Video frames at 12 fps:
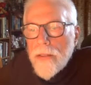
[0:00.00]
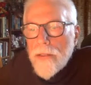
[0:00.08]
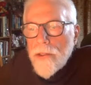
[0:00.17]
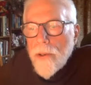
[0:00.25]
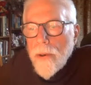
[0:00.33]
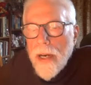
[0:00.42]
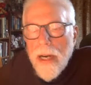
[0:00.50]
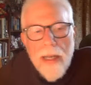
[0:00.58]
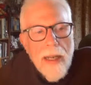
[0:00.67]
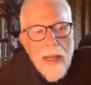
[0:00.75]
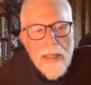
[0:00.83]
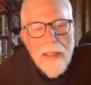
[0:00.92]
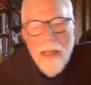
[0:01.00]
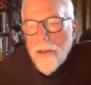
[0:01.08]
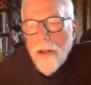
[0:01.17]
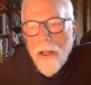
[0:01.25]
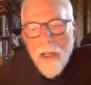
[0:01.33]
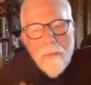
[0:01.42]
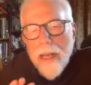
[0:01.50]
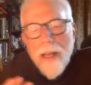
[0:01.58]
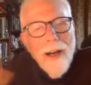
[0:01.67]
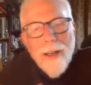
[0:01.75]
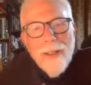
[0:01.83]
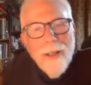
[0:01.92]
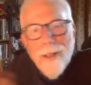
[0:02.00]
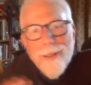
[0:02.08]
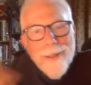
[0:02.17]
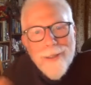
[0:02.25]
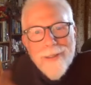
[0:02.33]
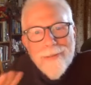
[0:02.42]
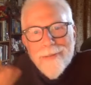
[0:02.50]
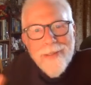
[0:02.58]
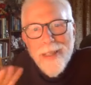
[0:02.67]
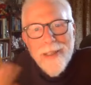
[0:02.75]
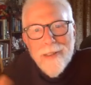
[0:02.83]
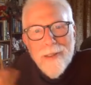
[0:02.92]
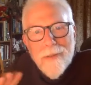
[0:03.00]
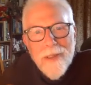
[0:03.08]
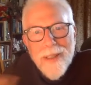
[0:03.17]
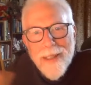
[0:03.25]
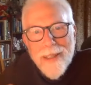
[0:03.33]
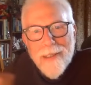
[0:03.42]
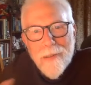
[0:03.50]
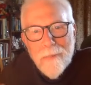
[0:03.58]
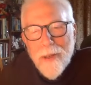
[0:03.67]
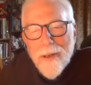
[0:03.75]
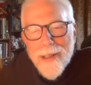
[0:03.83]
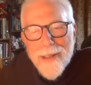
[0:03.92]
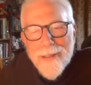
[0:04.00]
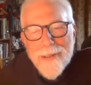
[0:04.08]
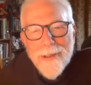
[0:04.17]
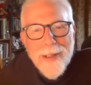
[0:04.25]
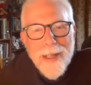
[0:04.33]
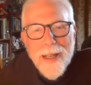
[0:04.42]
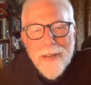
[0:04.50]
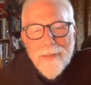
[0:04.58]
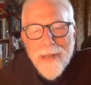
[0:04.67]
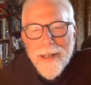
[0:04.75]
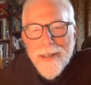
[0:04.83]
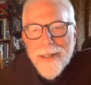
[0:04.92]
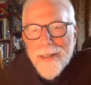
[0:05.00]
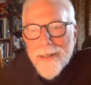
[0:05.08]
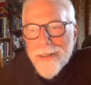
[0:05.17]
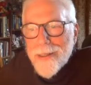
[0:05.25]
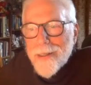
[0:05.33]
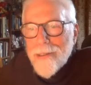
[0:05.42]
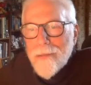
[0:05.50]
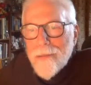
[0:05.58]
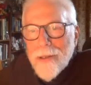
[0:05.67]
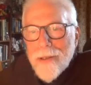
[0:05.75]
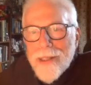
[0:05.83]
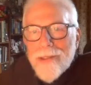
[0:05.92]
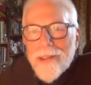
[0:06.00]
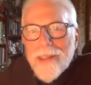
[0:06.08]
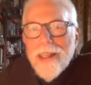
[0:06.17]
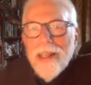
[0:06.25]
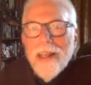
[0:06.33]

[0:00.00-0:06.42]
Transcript: so I got all of my occult experience, or a lot of my occult experience